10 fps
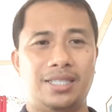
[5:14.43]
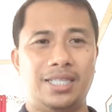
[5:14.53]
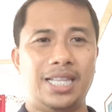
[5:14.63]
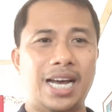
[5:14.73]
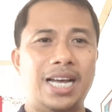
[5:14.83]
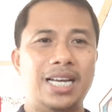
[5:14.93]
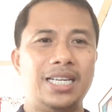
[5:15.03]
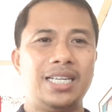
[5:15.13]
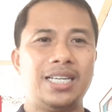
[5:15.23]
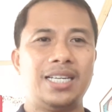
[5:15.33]

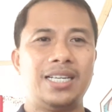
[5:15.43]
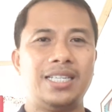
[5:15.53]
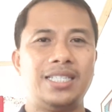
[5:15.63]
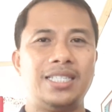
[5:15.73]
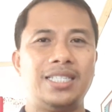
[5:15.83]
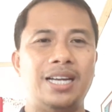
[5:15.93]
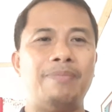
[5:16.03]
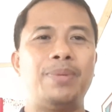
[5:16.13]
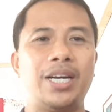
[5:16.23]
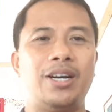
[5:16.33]
the
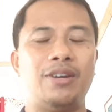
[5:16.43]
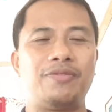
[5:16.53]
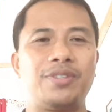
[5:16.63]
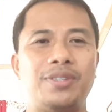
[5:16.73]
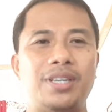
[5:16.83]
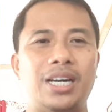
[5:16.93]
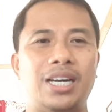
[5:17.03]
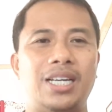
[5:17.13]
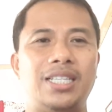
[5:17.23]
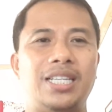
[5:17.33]

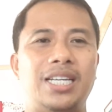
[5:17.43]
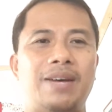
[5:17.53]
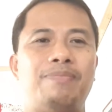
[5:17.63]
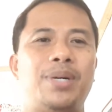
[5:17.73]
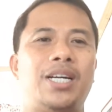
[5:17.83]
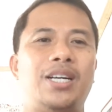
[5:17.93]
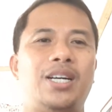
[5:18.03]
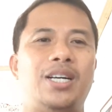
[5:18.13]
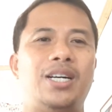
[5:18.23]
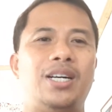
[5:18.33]
the
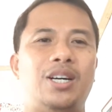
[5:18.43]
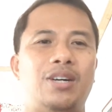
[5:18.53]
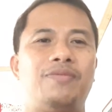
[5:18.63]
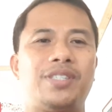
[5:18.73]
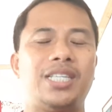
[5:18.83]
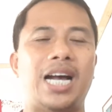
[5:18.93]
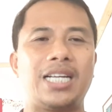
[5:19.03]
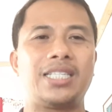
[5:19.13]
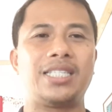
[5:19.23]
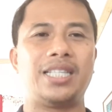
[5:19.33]
number of
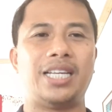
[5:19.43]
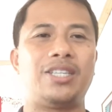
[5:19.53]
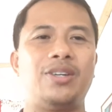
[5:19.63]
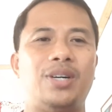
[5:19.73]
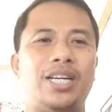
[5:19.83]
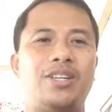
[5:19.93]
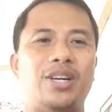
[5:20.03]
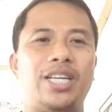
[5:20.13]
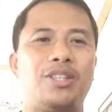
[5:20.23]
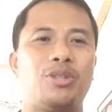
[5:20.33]
sacks that you are
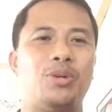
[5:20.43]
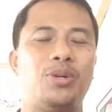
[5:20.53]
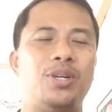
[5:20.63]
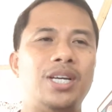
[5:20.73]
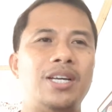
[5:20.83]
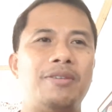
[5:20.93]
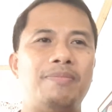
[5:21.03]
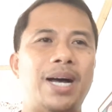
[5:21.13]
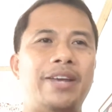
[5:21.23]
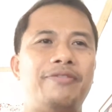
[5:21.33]
going to
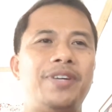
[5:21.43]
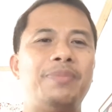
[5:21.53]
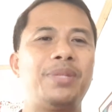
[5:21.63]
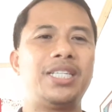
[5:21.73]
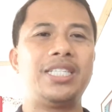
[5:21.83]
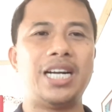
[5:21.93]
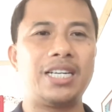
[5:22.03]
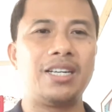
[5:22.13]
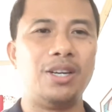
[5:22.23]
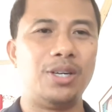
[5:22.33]
buy from the
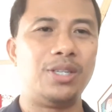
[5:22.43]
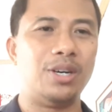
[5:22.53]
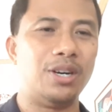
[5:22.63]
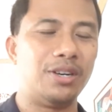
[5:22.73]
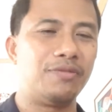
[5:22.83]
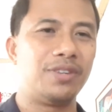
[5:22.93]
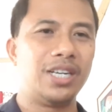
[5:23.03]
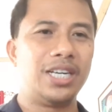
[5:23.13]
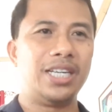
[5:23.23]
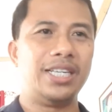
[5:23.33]
truckload of
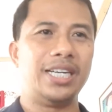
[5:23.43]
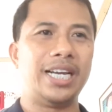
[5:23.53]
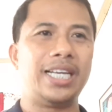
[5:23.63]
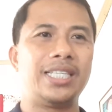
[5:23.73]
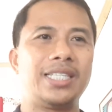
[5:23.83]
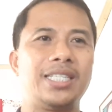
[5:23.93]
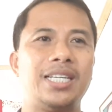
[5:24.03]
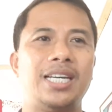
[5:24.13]
rice.